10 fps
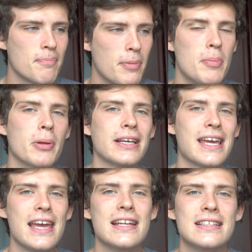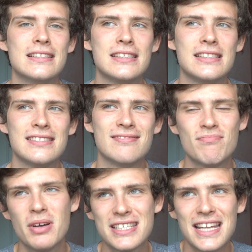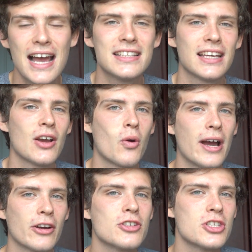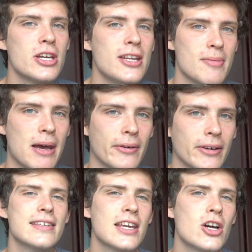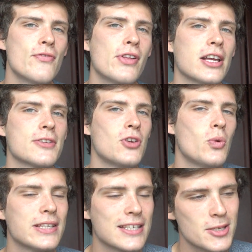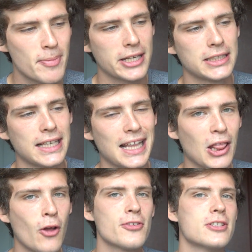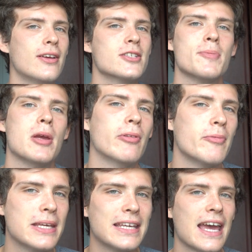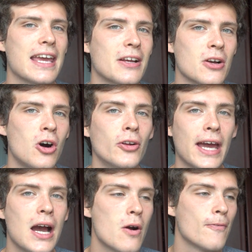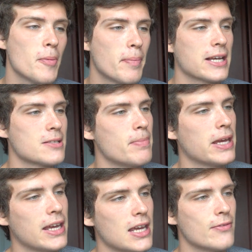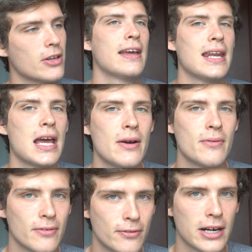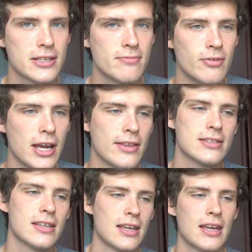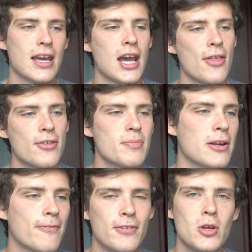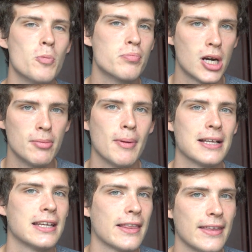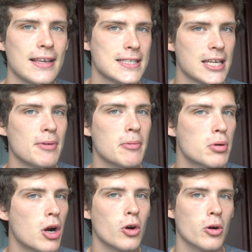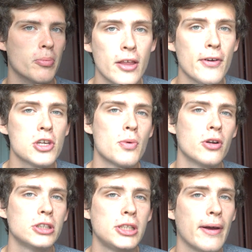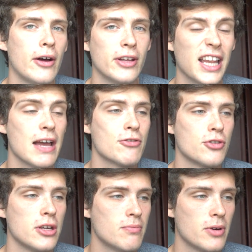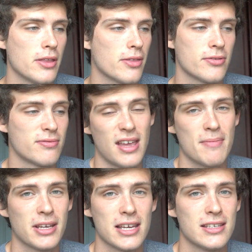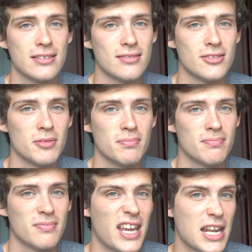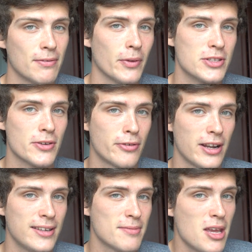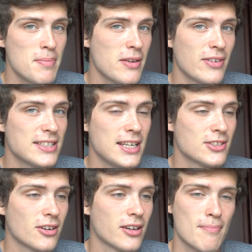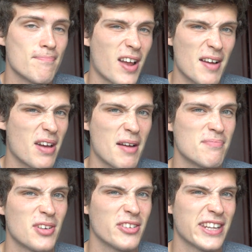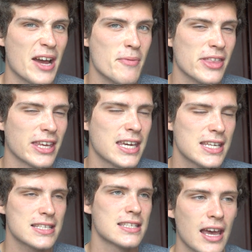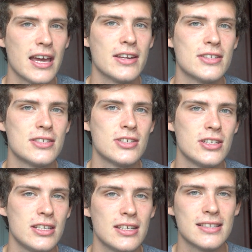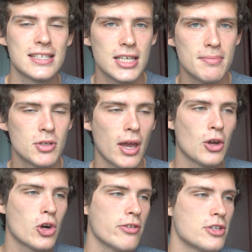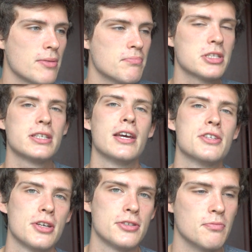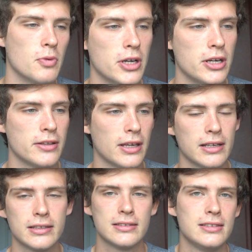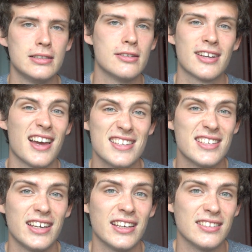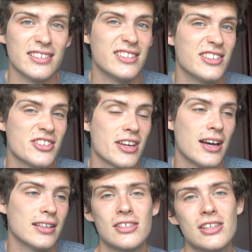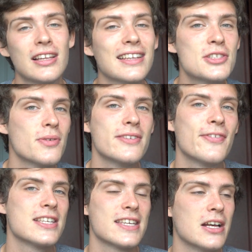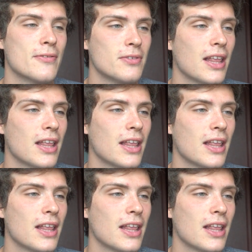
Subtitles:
People are starting to get quite concerned about her. You see, over the last few weeks especially, lots and lots of people have been getting called out for past behaviour. Now, for Addison Rae, there's been a few problematic things that have been brought up. First one, she went on a live stream with, I'm guessing, some influencer friend, maybe even a TikToker, I'm not down with the kids, and she seemed to encourage him to say a certain word that you just can't say. You just can't. You can listen to it for yourself.